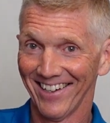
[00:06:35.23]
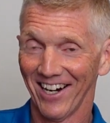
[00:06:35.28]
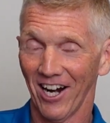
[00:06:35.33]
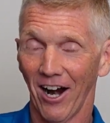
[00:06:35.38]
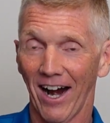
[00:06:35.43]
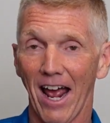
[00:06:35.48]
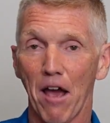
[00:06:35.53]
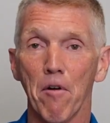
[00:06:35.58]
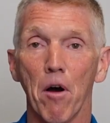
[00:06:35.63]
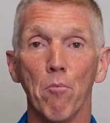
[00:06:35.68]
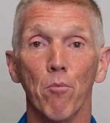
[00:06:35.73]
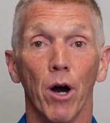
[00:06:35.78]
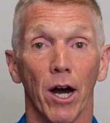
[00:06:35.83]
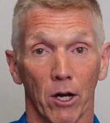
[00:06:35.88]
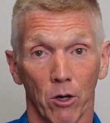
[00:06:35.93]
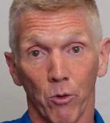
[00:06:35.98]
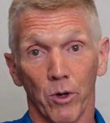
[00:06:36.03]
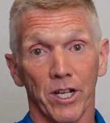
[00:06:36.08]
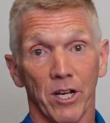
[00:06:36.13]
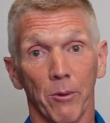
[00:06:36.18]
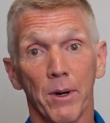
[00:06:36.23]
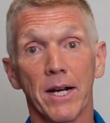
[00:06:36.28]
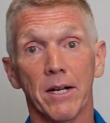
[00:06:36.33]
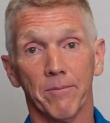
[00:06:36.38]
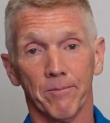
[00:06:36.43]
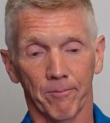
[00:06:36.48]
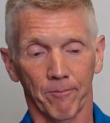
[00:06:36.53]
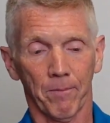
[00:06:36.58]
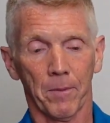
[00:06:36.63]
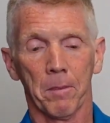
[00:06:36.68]
I have a book. What do you
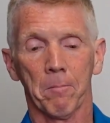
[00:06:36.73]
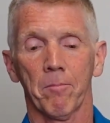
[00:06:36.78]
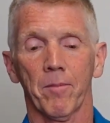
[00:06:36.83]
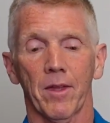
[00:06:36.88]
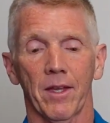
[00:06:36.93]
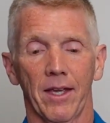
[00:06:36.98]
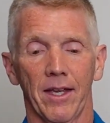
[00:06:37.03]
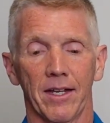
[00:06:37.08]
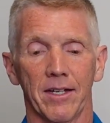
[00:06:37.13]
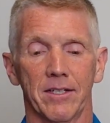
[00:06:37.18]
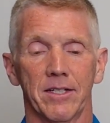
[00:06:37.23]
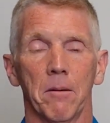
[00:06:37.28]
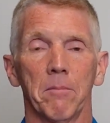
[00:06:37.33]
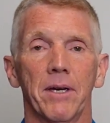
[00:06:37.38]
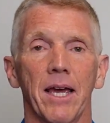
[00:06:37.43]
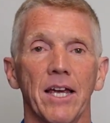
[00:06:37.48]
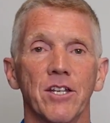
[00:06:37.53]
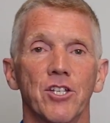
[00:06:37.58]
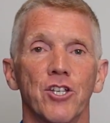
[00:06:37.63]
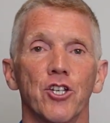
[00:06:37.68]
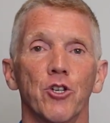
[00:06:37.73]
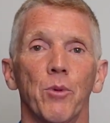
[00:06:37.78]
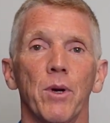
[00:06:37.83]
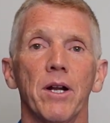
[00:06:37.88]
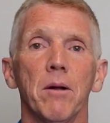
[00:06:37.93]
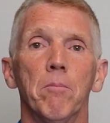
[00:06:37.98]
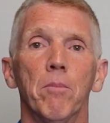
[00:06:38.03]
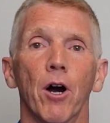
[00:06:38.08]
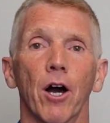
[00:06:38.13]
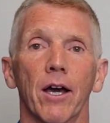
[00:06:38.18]
read? In some cases, you read
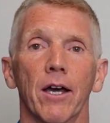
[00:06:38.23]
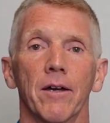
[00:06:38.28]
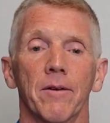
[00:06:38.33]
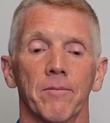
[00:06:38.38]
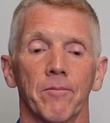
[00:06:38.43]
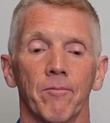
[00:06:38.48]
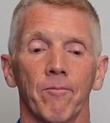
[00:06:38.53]
a book.